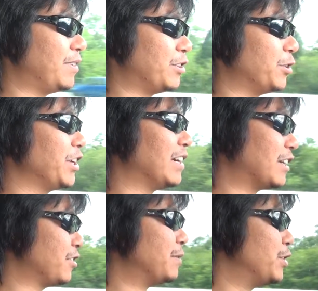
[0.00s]
so you can
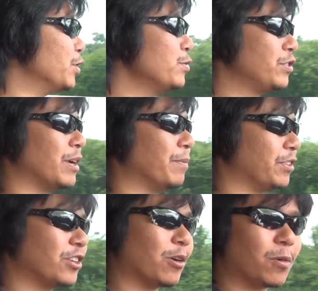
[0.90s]
actually do something.
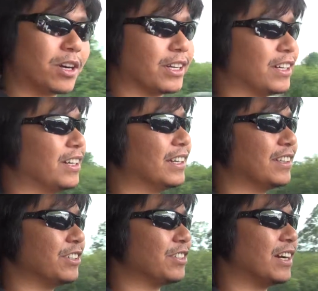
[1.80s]
Start working on it.
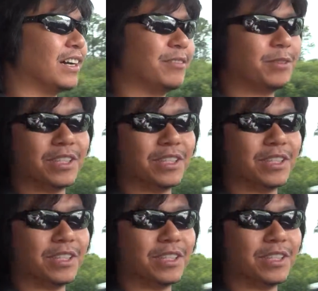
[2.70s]
There's not really.